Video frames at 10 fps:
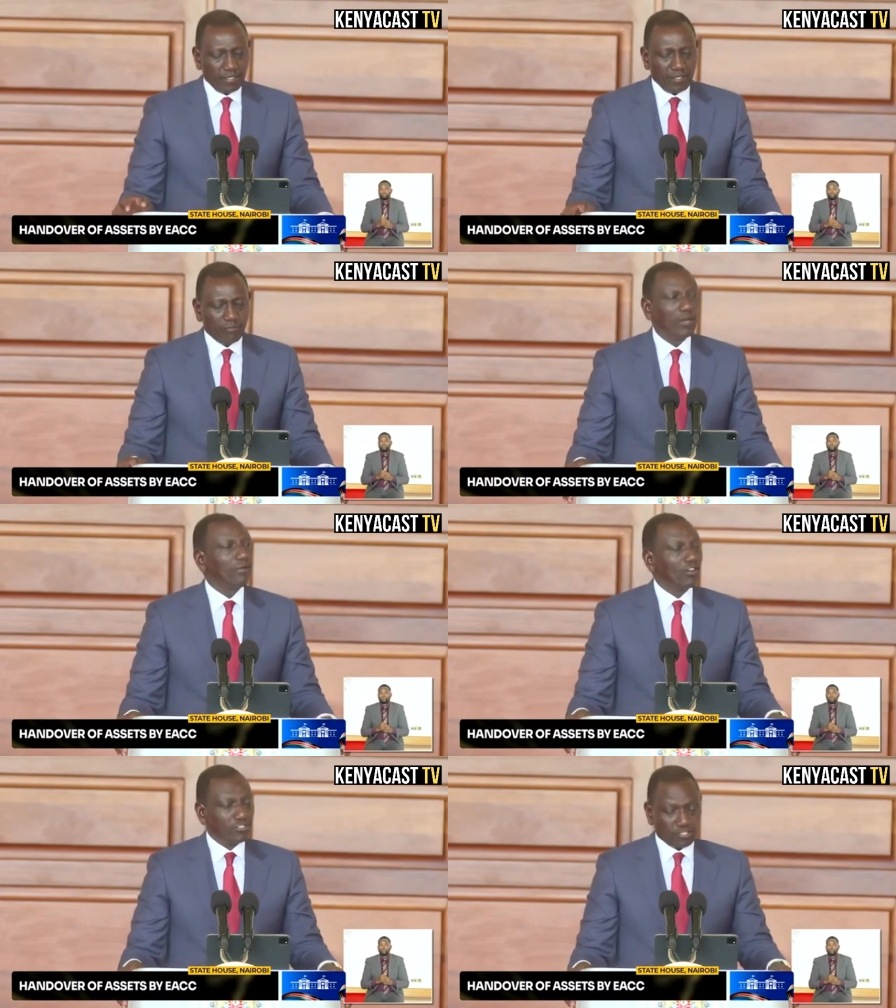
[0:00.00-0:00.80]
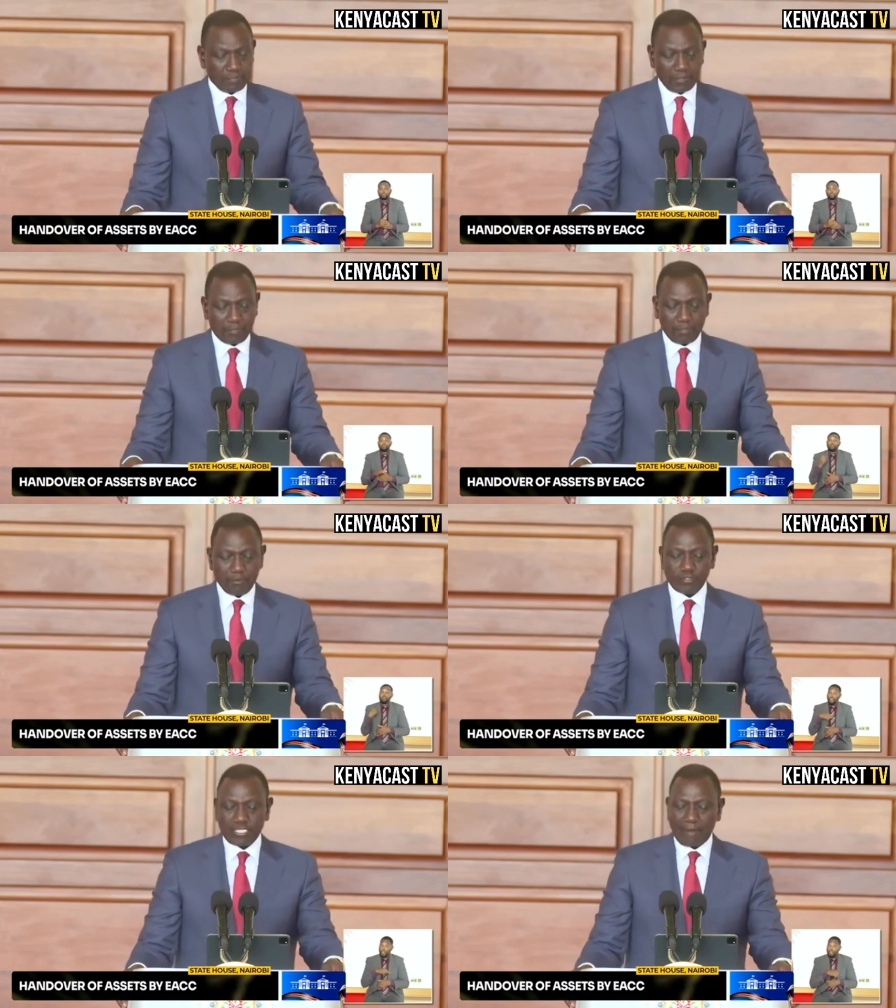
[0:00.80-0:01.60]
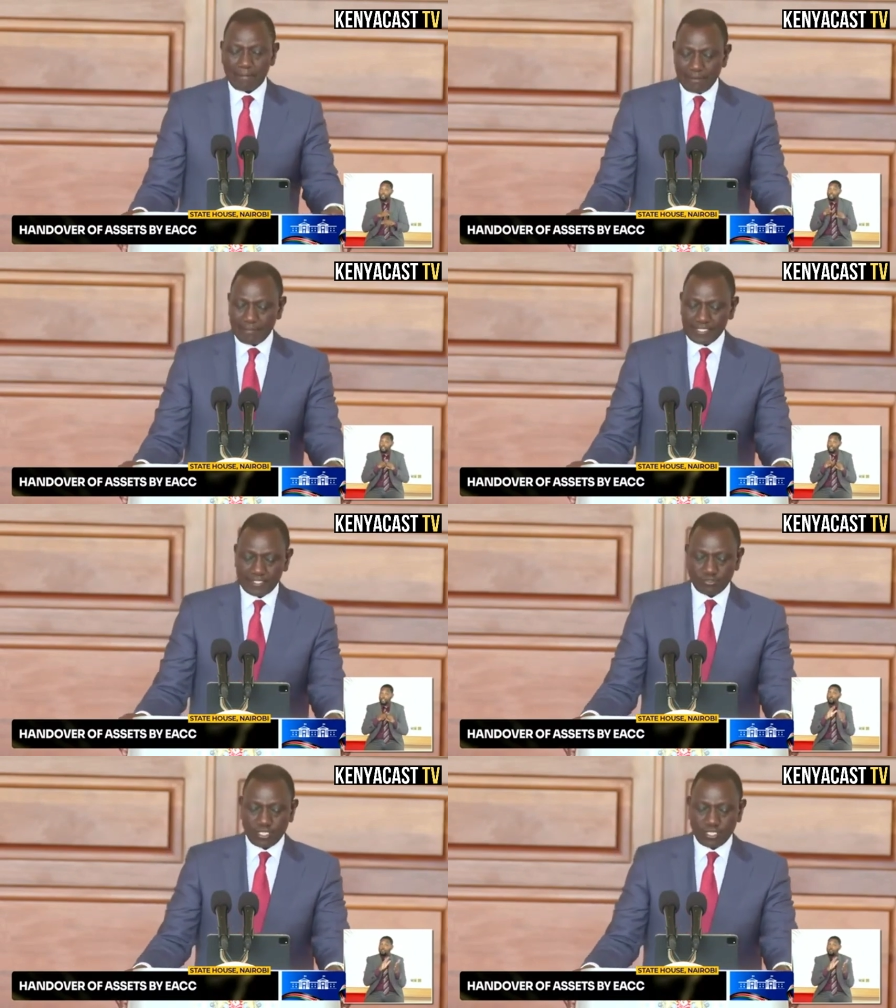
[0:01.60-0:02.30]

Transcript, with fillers: We will also be proposing amendments to the